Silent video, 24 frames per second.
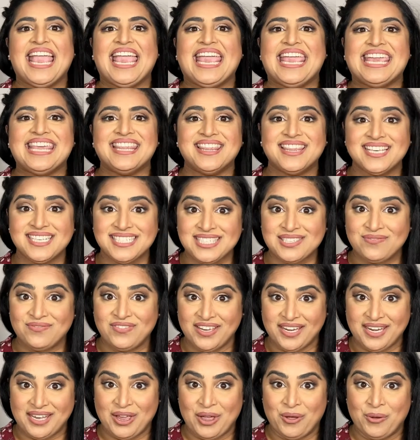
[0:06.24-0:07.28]
In this
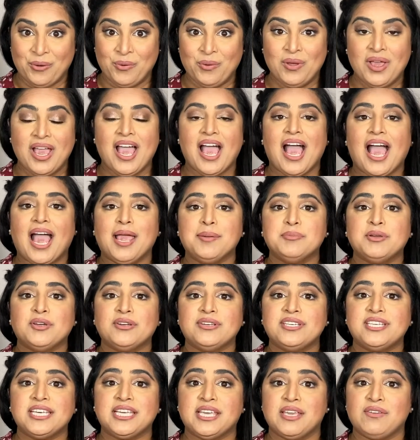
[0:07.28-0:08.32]
video, I'm
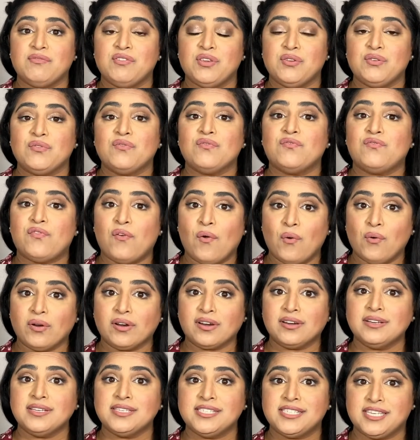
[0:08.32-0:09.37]
going to give you
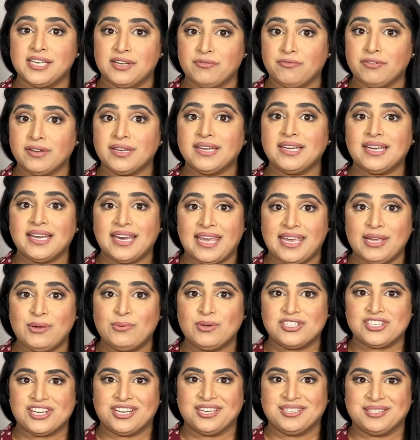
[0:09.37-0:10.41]
4 different
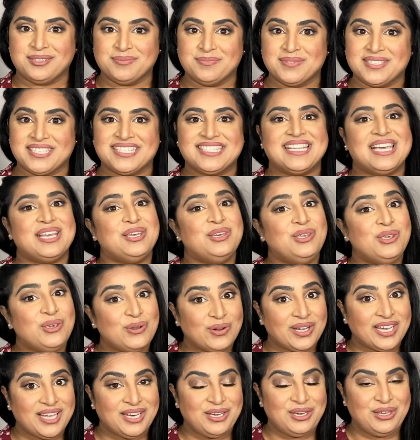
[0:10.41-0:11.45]
language items that you
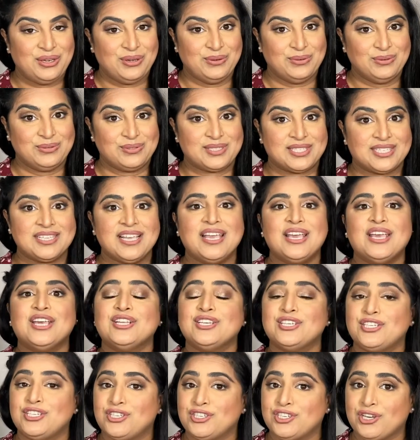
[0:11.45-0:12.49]
can use
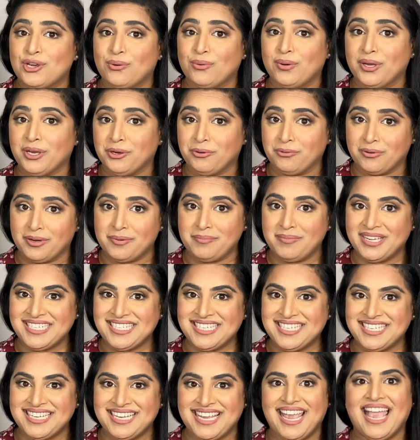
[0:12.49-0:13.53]
to show
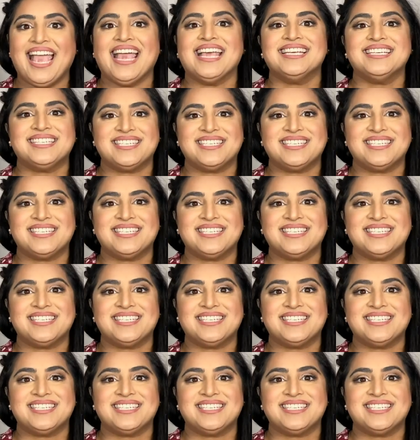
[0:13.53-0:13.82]
agreement and